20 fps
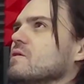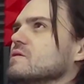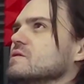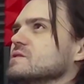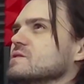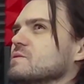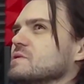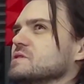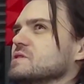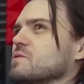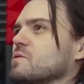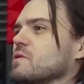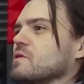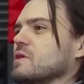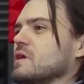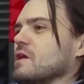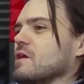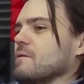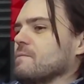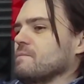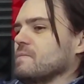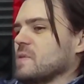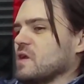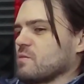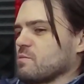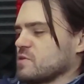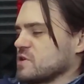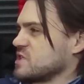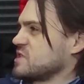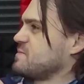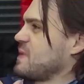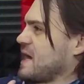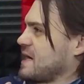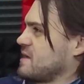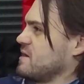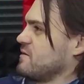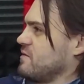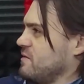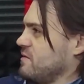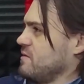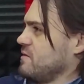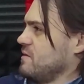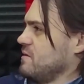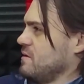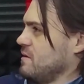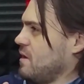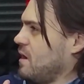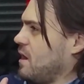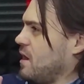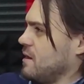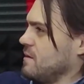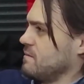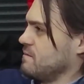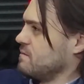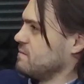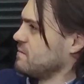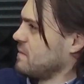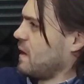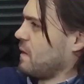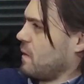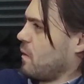what's the word here? Your perspective on the